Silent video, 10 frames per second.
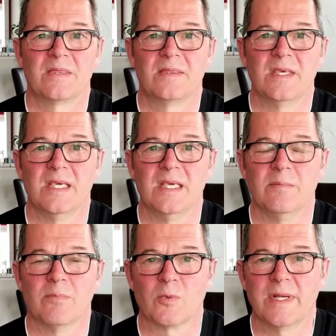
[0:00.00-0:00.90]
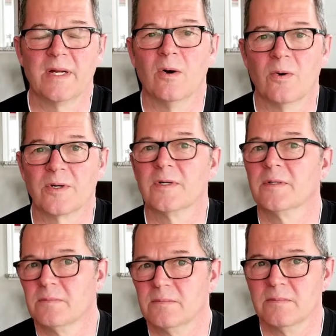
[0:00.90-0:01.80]
The marina
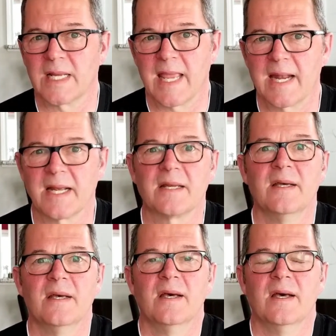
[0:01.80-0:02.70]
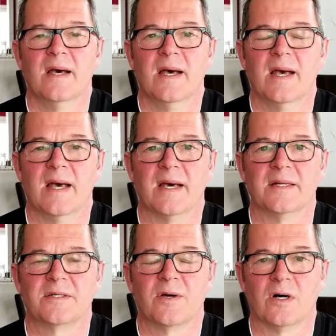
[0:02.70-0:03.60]
owner mechanic
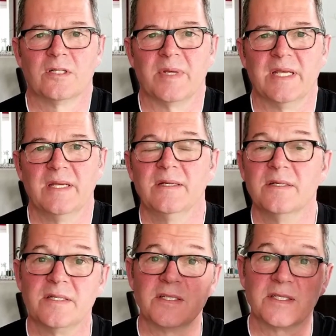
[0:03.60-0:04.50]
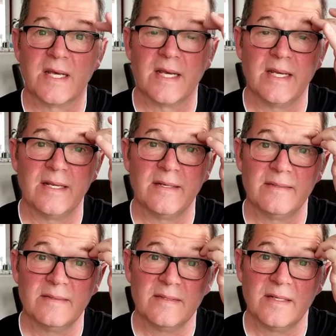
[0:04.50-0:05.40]
had called me to say,
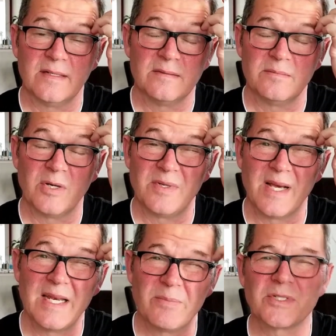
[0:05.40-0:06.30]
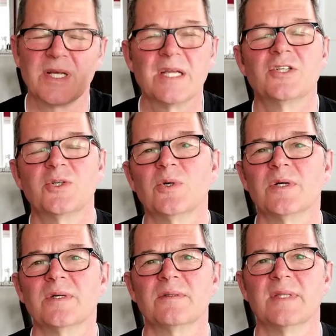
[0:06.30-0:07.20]
oh, about 90%
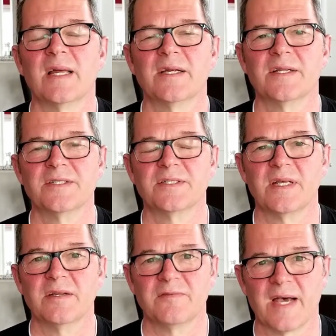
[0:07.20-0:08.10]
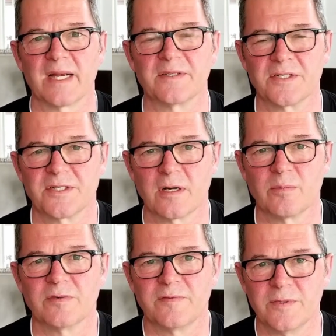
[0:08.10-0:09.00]
sure that it is in fact the
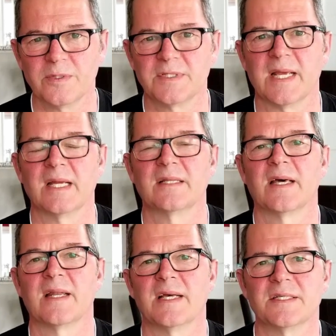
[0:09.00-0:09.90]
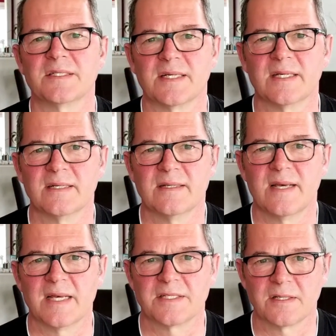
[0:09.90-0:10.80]
starboard fuel tank that has
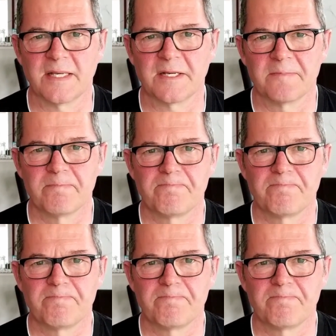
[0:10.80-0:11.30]
a leak.